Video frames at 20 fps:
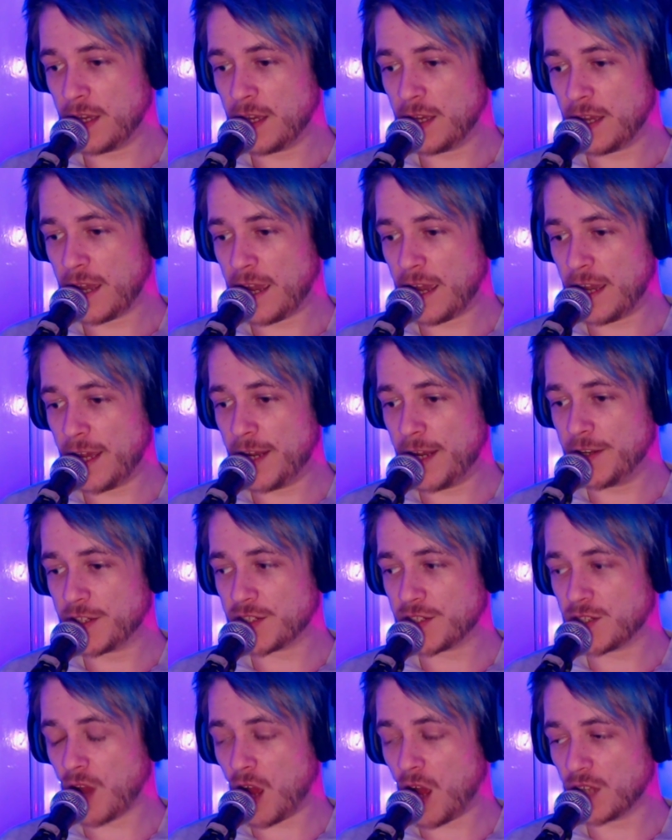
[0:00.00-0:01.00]
and
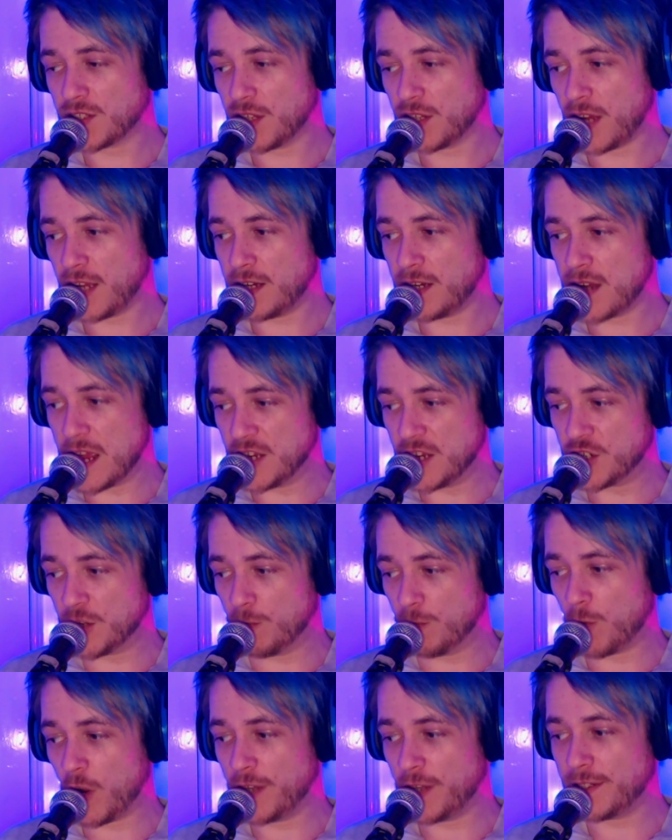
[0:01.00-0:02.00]
started a
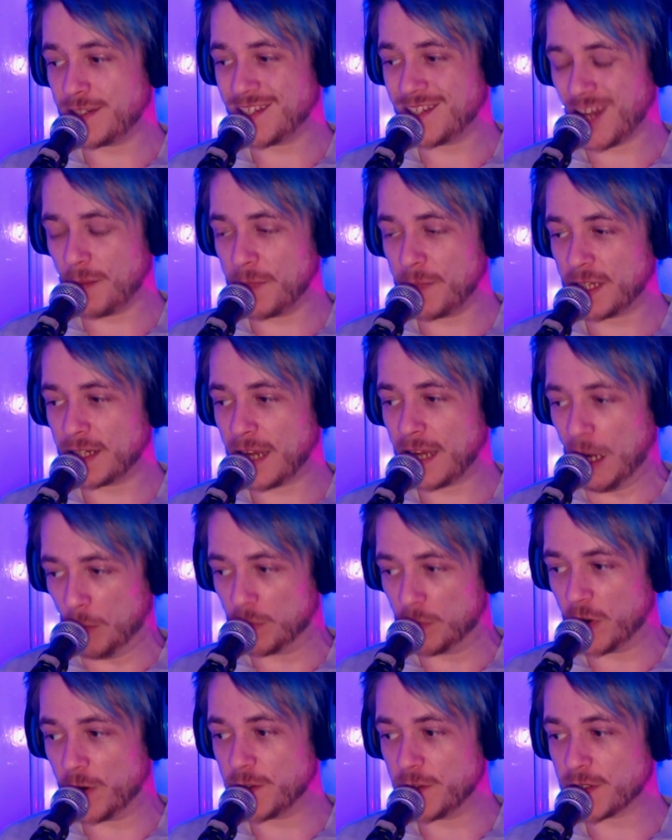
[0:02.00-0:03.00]
nationwide dumbing down
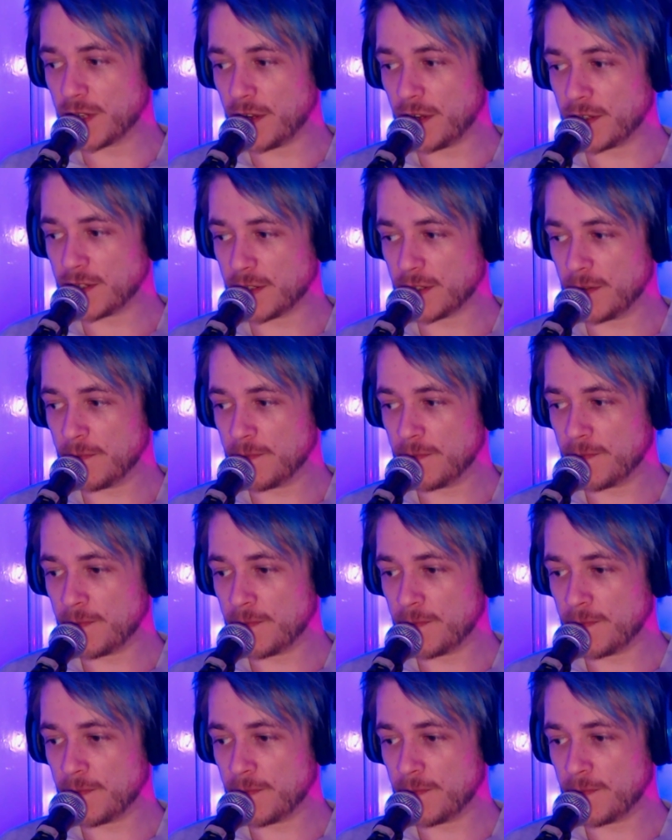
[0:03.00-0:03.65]
process.